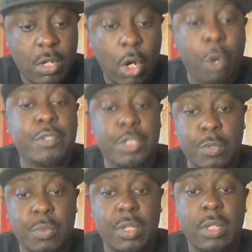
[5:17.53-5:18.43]
of
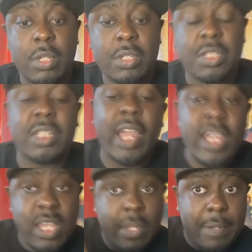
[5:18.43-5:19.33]
June.
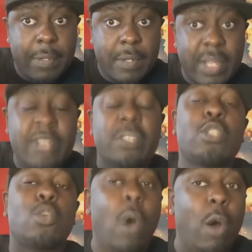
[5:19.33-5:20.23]
Today is the
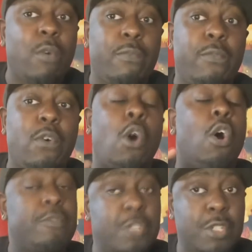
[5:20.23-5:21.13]
12th
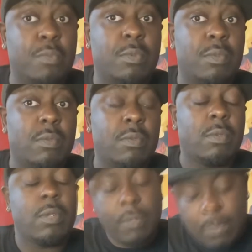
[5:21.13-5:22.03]
of June.
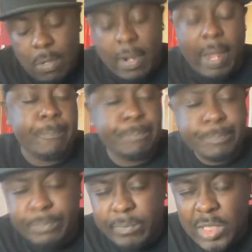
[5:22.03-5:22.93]
All right.
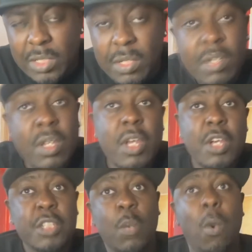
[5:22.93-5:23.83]

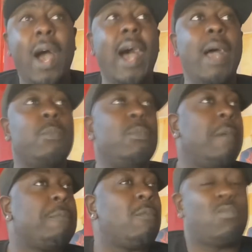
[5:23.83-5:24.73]
So what I
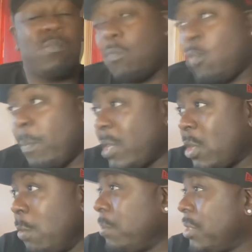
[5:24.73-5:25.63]
um, would be
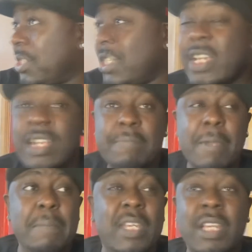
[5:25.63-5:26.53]
cool to see
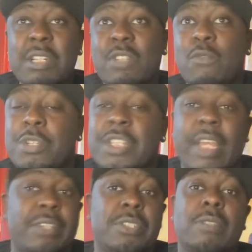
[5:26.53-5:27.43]
maybe Gears of War
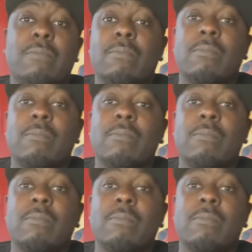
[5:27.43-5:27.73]
6.